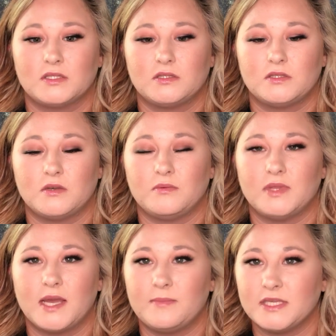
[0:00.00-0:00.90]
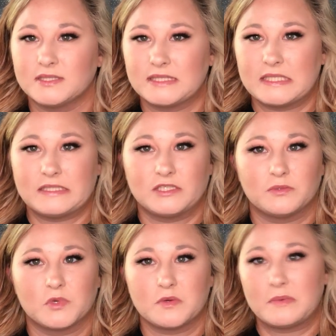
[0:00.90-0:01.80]
So with that being said,
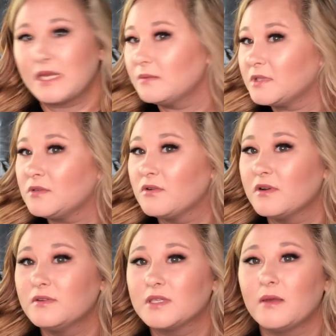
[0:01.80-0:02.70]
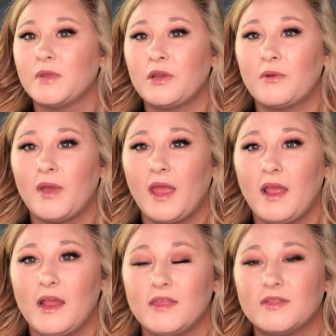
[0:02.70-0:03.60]
there's more makeup tutorials coming your
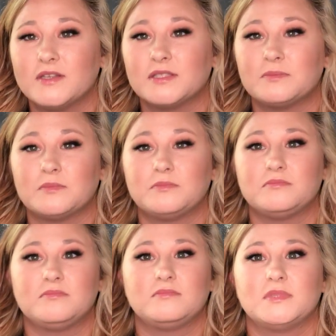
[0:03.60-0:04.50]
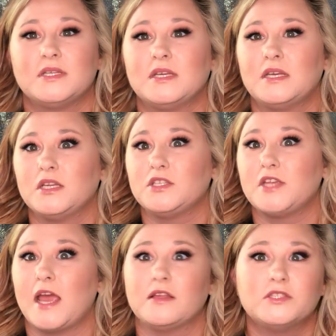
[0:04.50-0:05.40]
way. There's
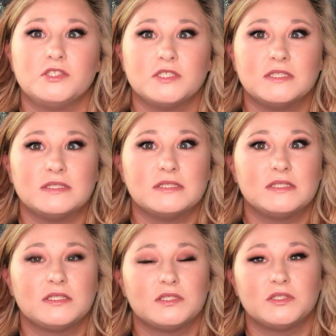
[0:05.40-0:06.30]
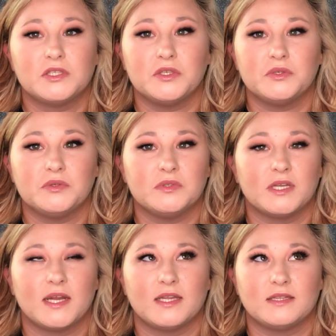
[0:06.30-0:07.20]
challenges too that
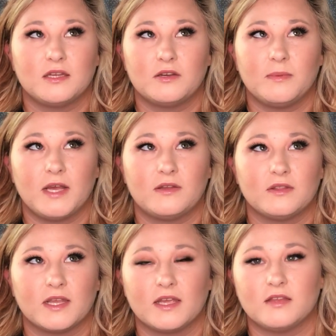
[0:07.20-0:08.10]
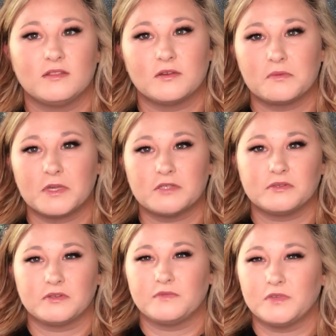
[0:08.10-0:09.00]
I thought about. Like, I thought about
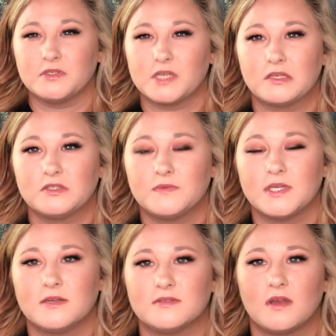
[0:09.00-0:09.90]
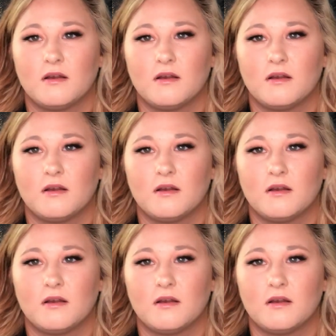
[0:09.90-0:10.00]
doing a few challenge videos